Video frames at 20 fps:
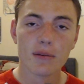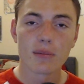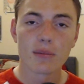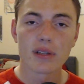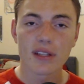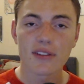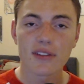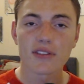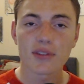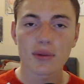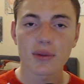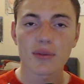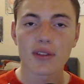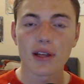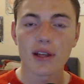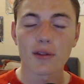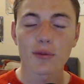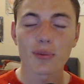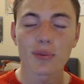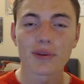but it still
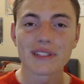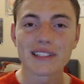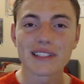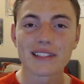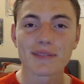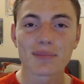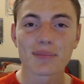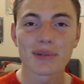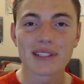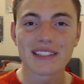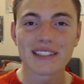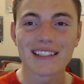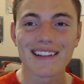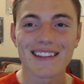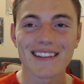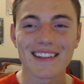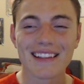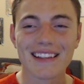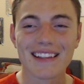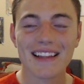sounds pretty
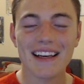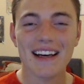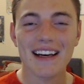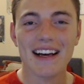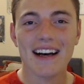decent.